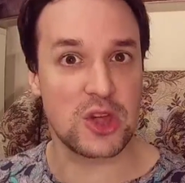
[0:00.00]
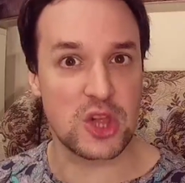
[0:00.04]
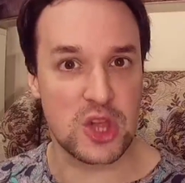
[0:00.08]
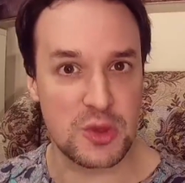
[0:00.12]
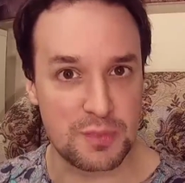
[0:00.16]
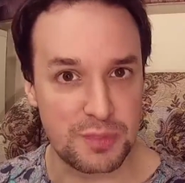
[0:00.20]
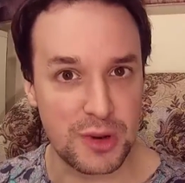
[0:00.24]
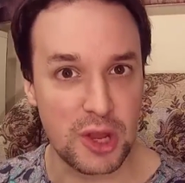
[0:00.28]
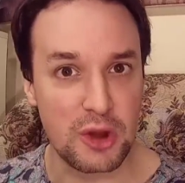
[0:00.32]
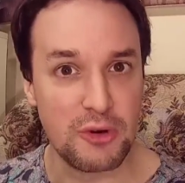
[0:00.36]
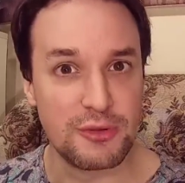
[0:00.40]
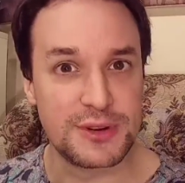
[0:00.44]

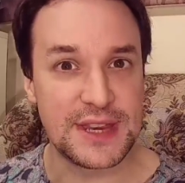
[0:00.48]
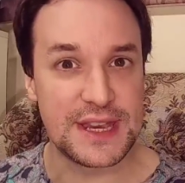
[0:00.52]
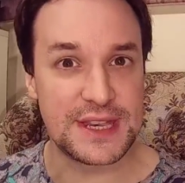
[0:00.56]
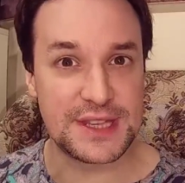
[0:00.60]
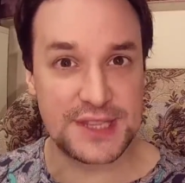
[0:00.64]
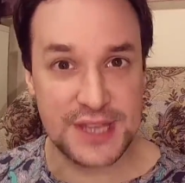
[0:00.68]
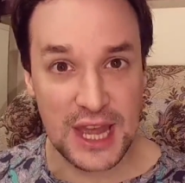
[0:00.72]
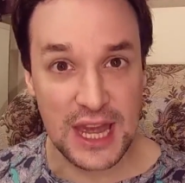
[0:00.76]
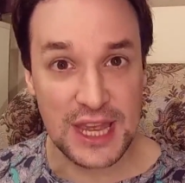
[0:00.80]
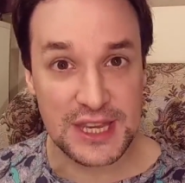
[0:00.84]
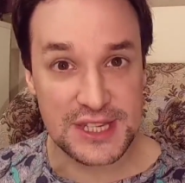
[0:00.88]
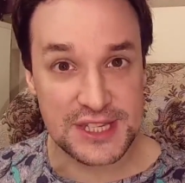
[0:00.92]

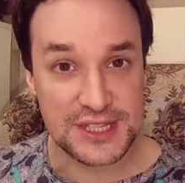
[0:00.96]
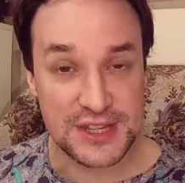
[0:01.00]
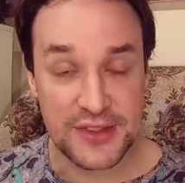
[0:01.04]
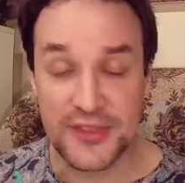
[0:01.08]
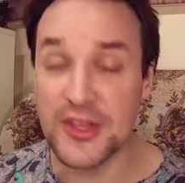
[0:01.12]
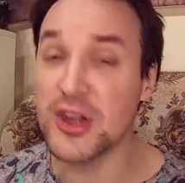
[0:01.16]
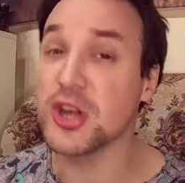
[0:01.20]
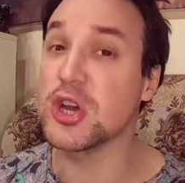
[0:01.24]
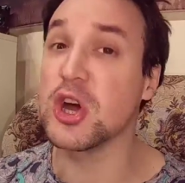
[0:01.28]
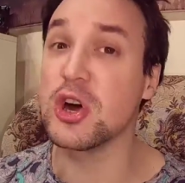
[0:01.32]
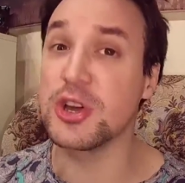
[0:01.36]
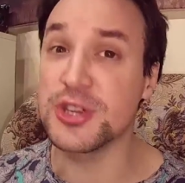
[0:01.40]
exploded
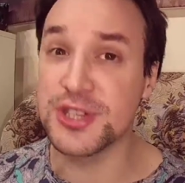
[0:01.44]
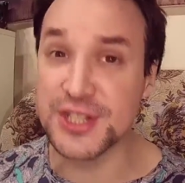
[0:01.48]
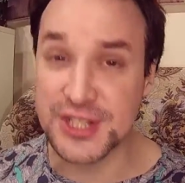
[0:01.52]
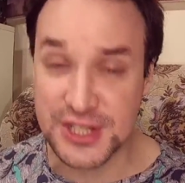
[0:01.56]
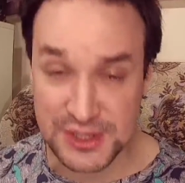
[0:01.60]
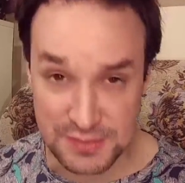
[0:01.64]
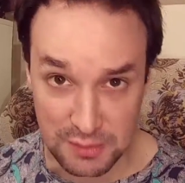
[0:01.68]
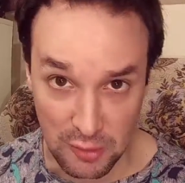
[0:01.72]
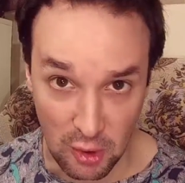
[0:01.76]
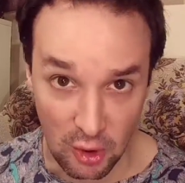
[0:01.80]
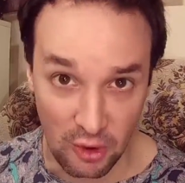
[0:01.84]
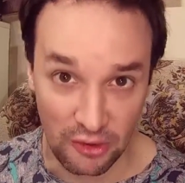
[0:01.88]
dust that
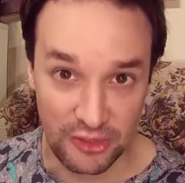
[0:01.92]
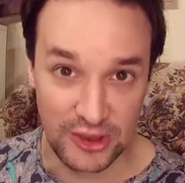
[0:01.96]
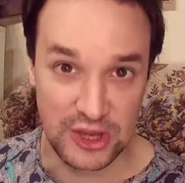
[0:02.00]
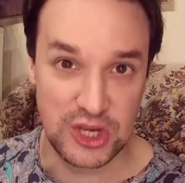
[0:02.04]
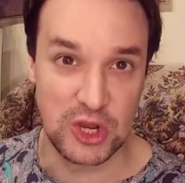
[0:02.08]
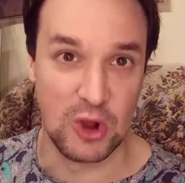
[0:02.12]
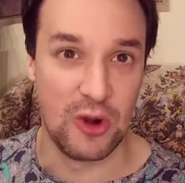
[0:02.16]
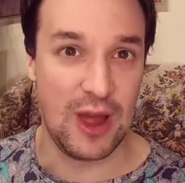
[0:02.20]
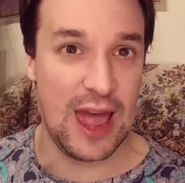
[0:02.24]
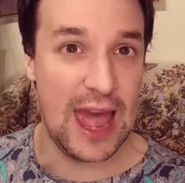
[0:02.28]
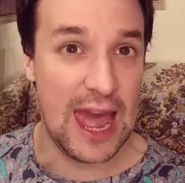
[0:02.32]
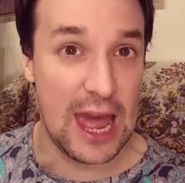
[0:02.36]
costs more
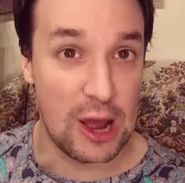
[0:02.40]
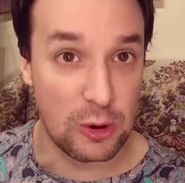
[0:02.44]
than your